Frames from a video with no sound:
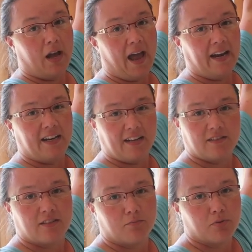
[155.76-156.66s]
added
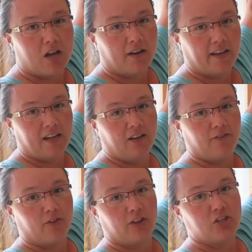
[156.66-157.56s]
in some blocking
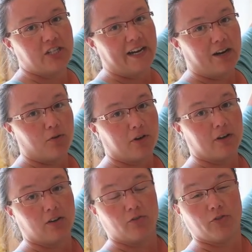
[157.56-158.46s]
for the
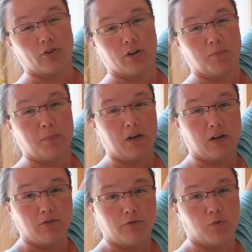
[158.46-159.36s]
shower and for
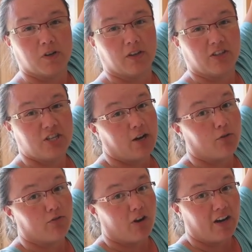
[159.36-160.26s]
above where the
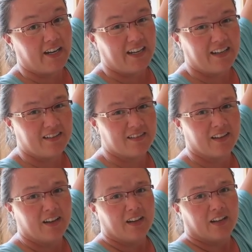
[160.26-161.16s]
shower rod hits
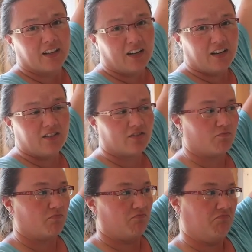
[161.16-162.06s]
because
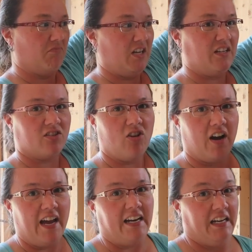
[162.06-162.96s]
it's
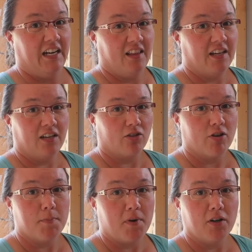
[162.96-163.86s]
not had anything to
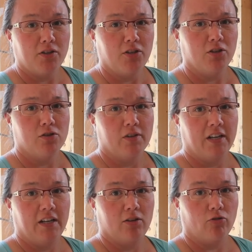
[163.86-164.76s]
grip onto
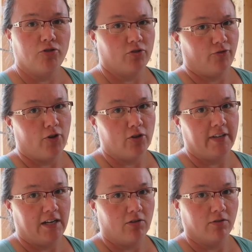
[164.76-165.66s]
and it'll just fall
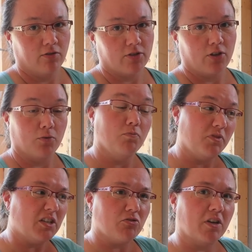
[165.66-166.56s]
down. So
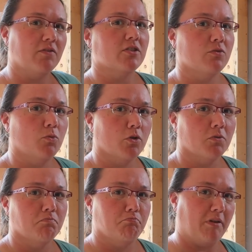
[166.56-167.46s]
this will give it some
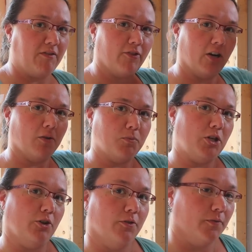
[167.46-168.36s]
more beefing up to.